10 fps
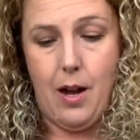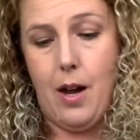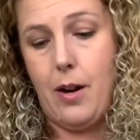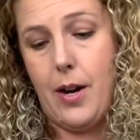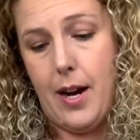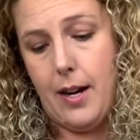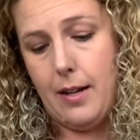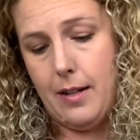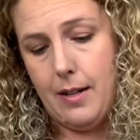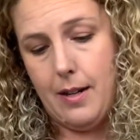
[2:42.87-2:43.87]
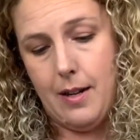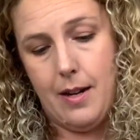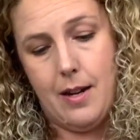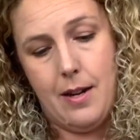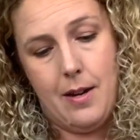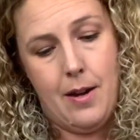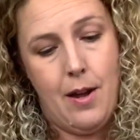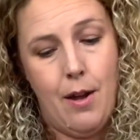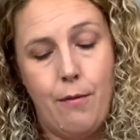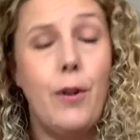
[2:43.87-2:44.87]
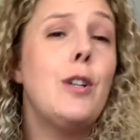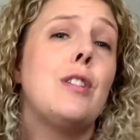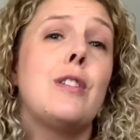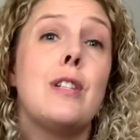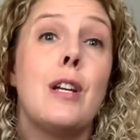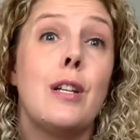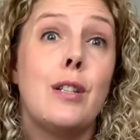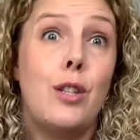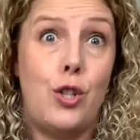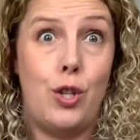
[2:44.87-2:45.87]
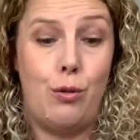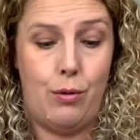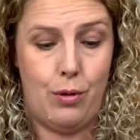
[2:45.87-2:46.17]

Okay. First, the shoes.